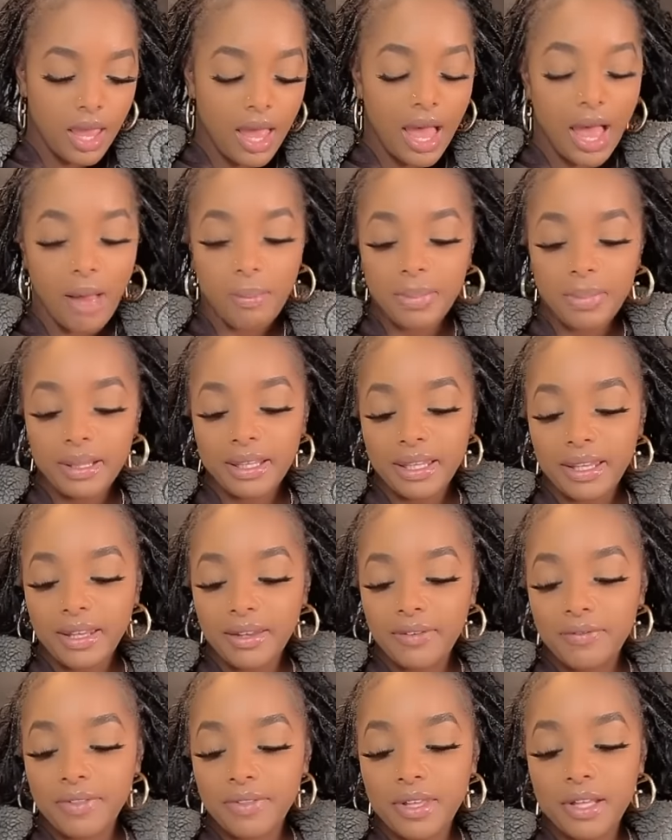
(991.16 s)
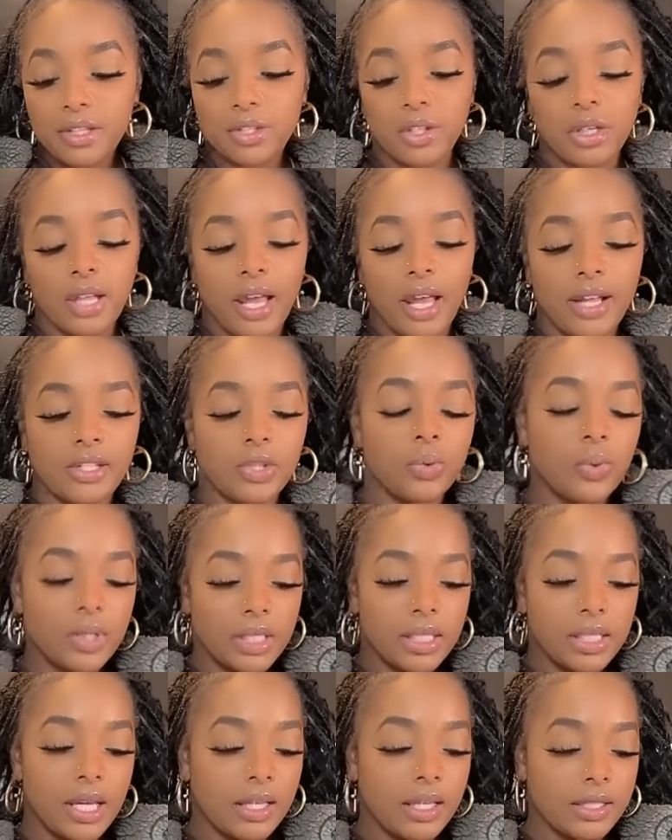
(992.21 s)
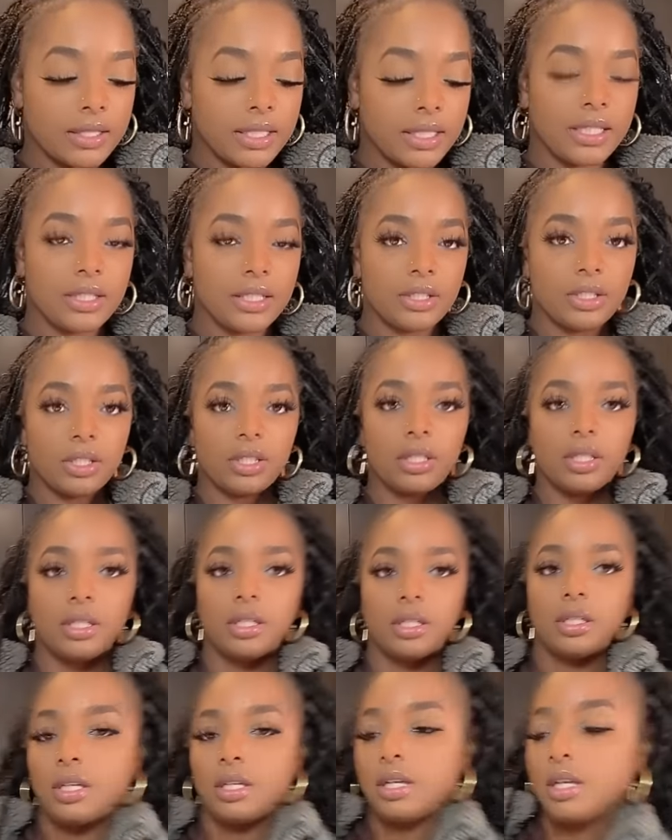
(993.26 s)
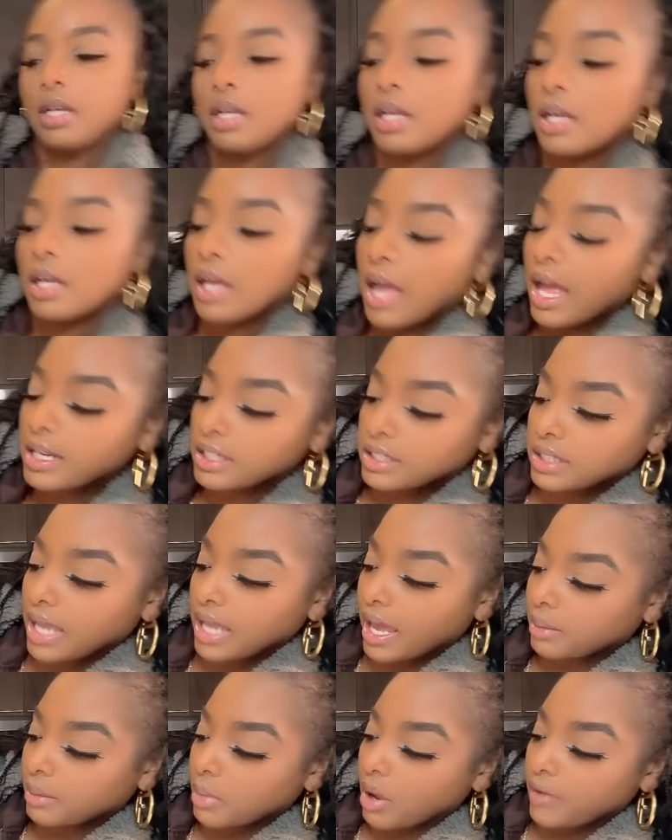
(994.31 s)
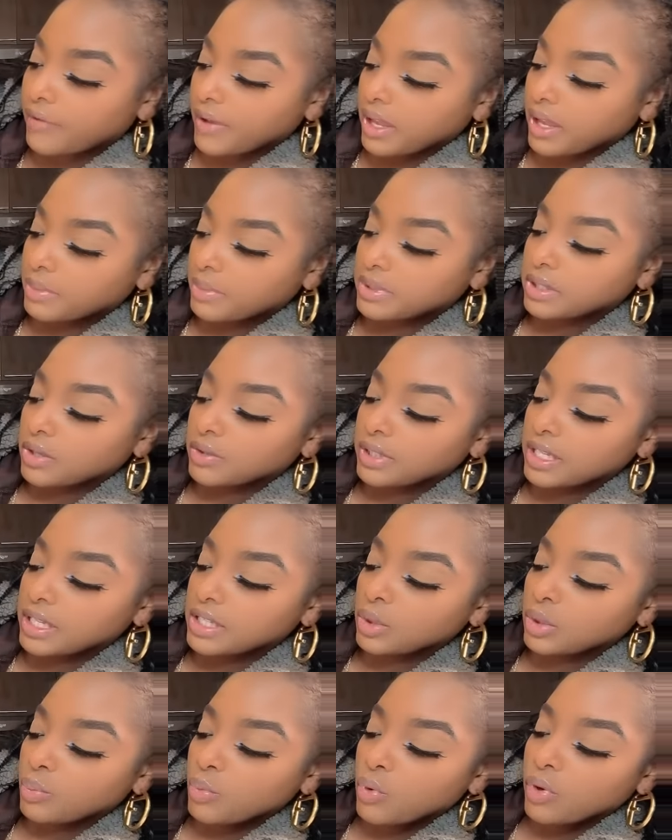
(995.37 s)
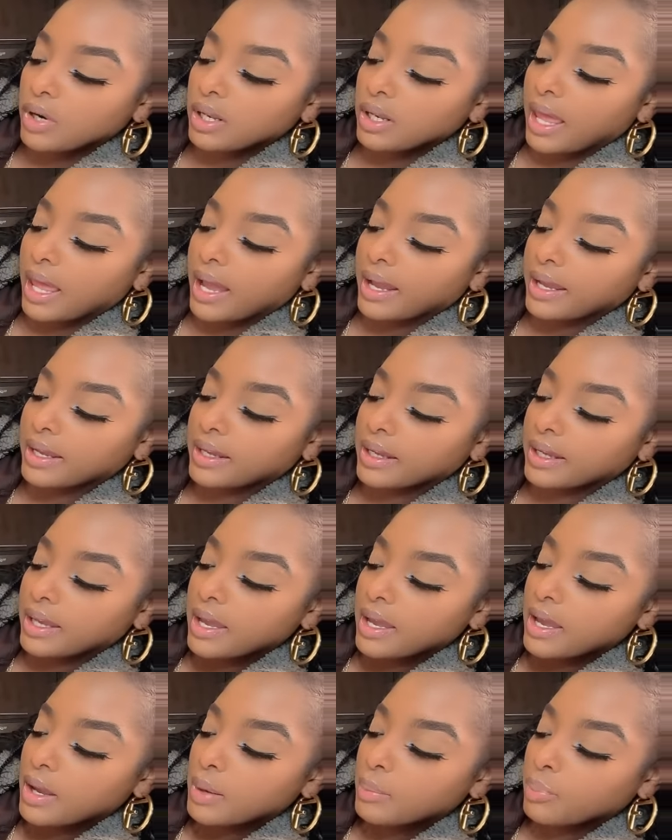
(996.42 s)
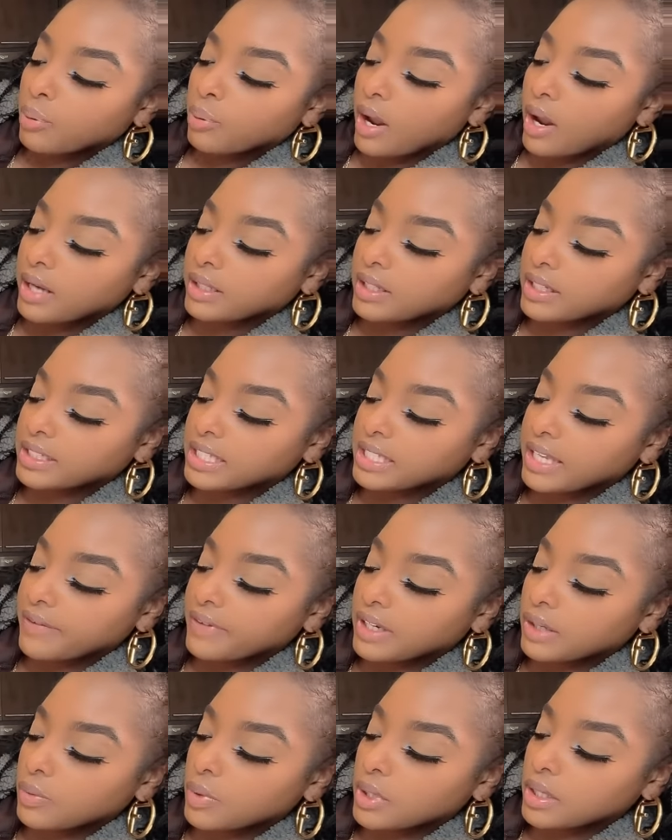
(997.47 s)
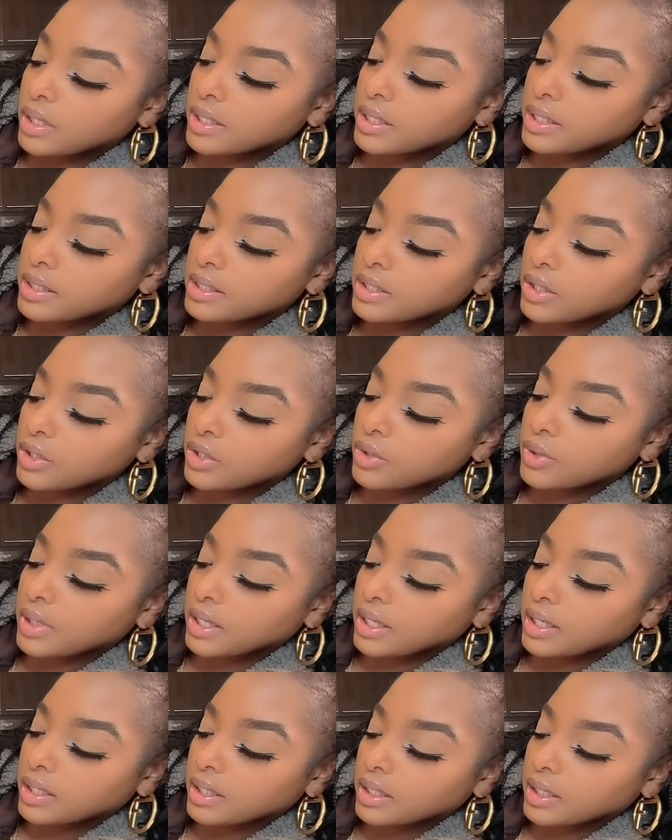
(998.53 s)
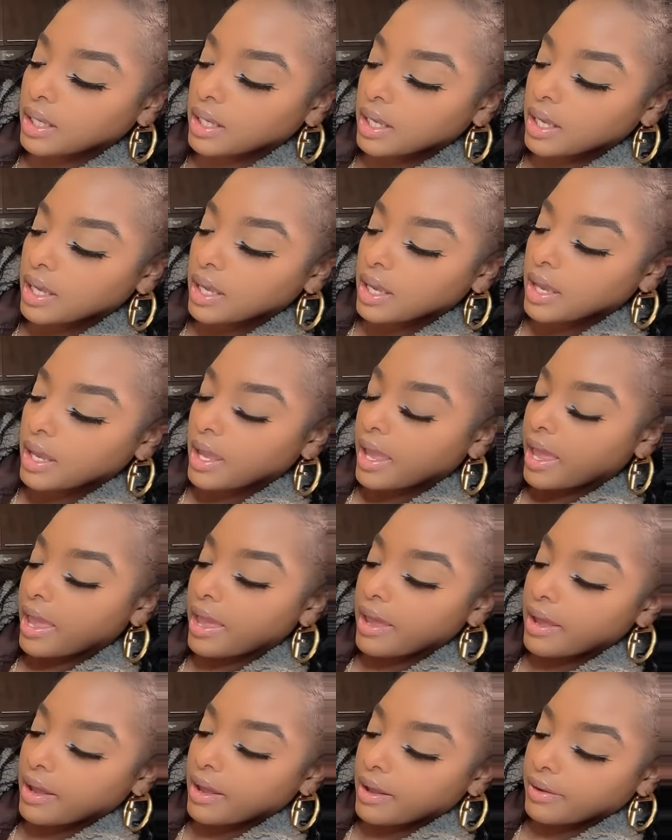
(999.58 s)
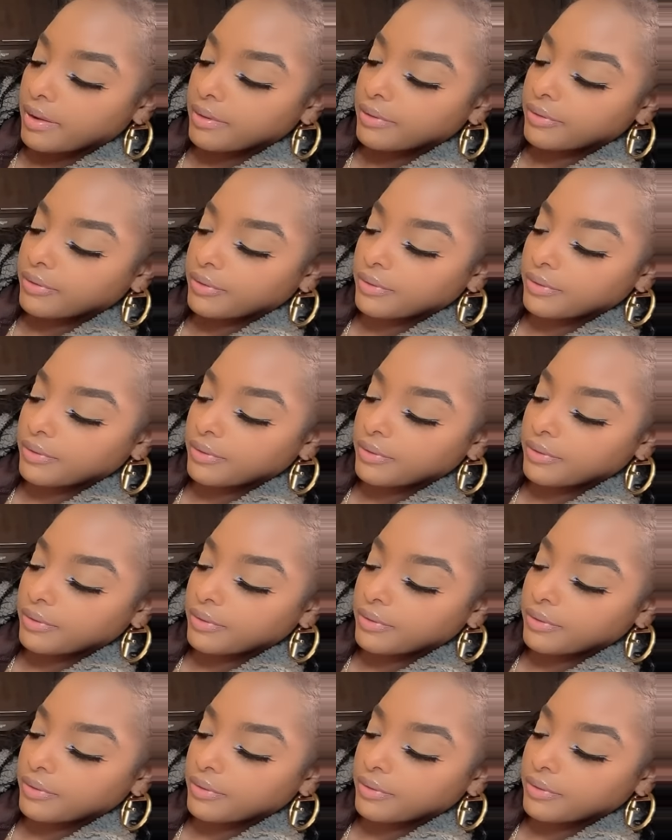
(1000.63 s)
I believe these are like $20 each. I just got them off of Amazon. So these are more like productivity ones. So you can have